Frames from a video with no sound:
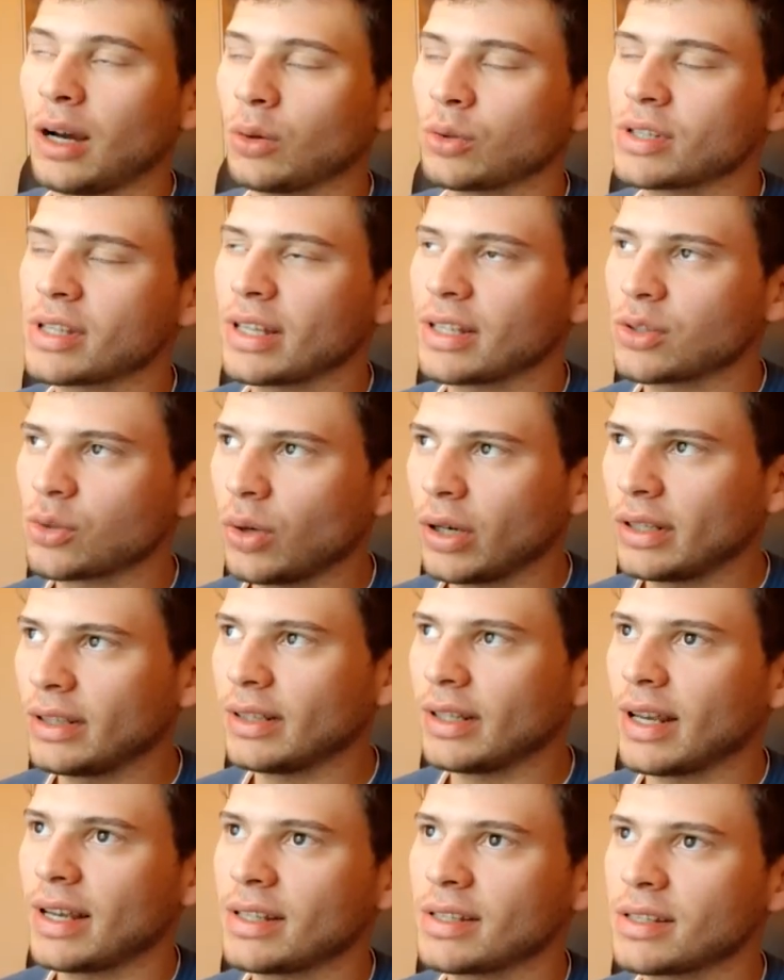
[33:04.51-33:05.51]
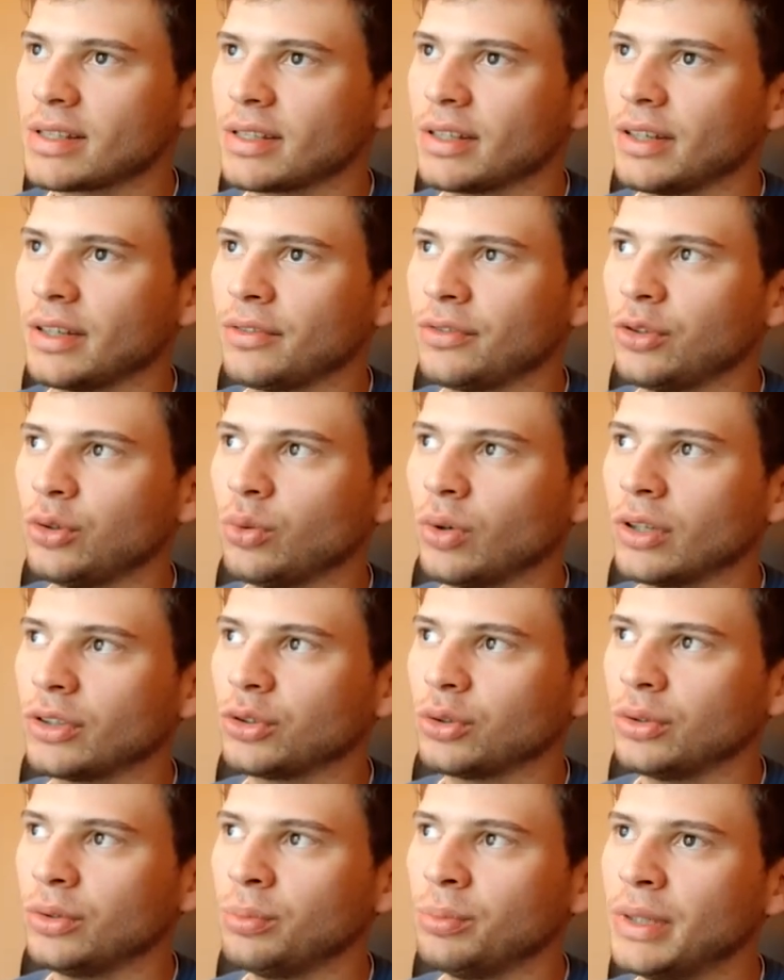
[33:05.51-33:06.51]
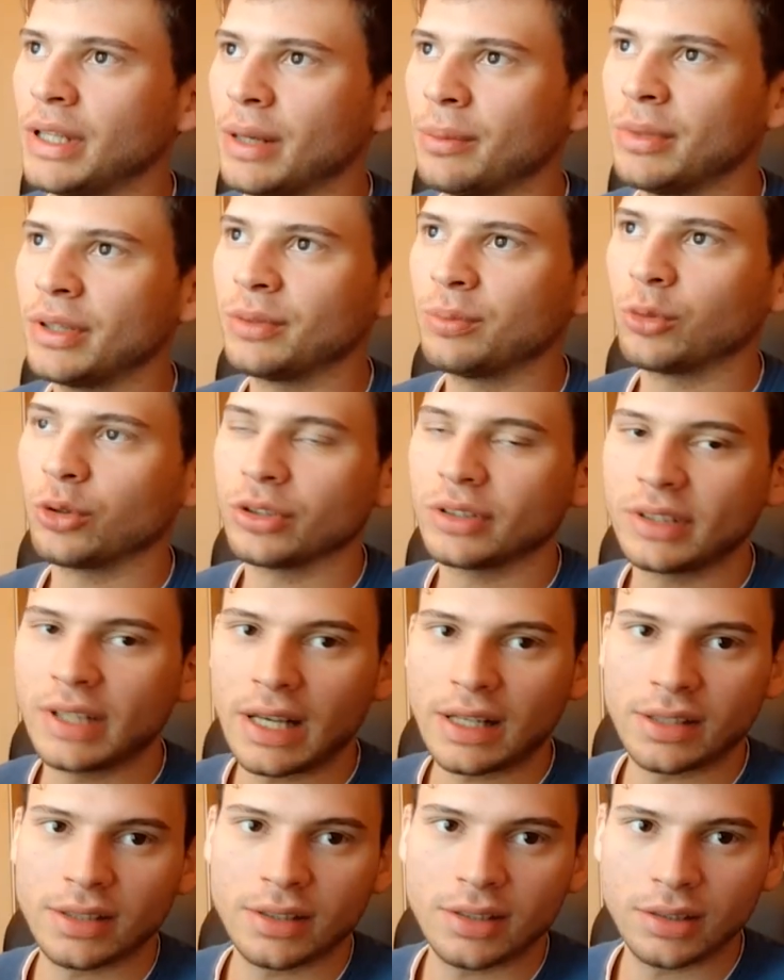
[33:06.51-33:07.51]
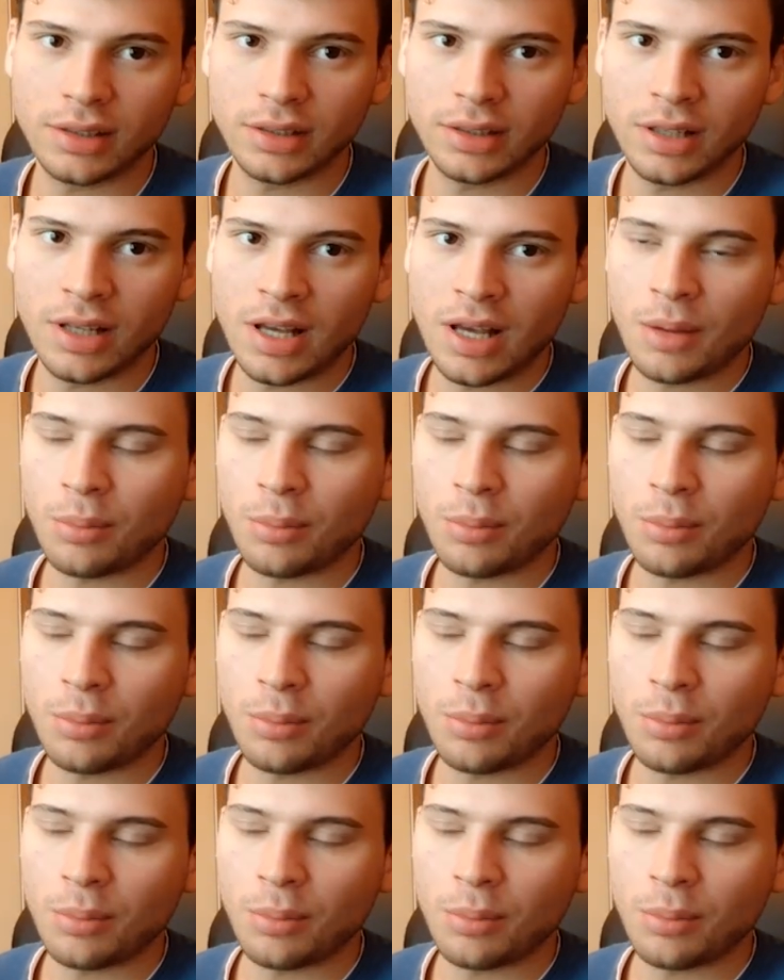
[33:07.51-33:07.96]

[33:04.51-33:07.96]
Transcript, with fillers: I would say it's quite nice if you want to be a bit more technical,